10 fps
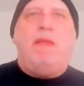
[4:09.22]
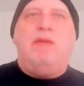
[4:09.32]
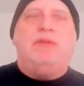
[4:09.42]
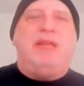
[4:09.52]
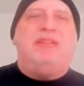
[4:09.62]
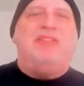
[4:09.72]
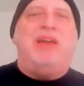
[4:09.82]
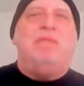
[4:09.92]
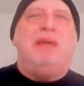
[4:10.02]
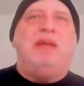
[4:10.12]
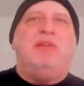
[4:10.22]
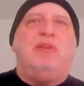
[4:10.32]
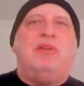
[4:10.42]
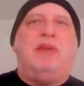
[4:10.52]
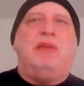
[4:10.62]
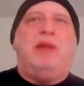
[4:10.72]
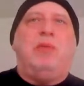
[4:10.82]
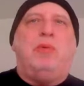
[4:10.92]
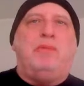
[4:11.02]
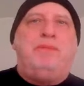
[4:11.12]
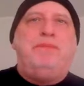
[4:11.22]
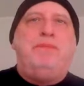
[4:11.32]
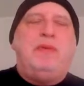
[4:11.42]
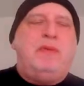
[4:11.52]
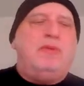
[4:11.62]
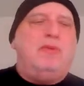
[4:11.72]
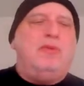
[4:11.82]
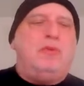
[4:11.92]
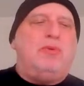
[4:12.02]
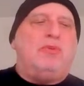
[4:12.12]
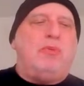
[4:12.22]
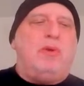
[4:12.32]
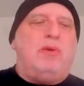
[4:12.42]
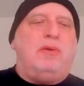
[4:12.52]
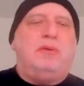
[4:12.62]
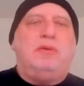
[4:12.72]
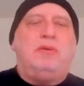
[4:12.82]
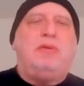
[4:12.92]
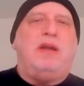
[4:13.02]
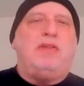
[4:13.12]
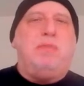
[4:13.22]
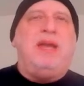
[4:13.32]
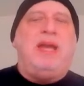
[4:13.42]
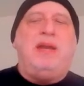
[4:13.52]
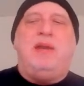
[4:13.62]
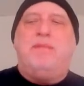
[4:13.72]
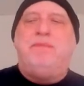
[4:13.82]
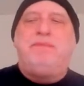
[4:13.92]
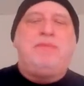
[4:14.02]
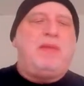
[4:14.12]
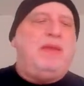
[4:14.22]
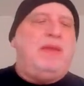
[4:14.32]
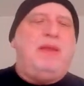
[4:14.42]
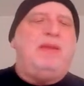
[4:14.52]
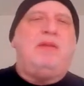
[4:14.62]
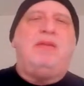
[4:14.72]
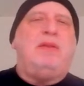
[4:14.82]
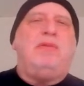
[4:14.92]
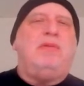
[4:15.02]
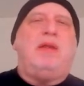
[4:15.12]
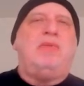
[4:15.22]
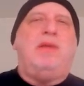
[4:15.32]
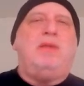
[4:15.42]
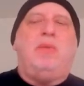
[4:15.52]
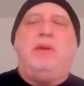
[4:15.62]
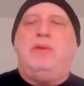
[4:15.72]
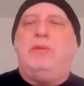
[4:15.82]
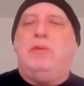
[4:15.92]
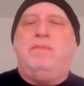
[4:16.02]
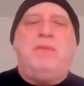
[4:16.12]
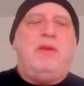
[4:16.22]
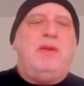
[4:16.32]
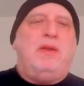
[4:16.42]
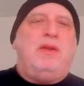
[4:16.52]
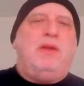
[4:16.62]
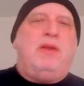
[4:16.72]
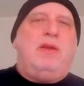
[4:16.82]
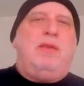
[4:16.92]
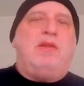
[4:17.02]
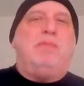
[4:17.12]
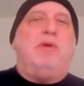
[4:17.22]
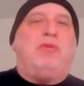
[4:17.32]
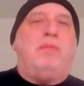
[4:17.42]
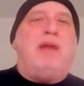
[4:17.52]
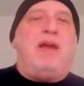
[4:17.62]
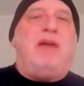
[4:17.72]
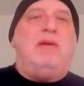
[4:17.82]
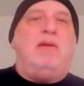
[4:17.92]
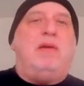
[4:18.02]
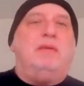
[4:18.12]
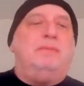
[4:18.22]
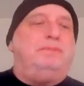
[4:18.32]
for like 10 minutes until the noodles look like spaghetti. And that's not the way you do it. They're supposed to be kind of hard.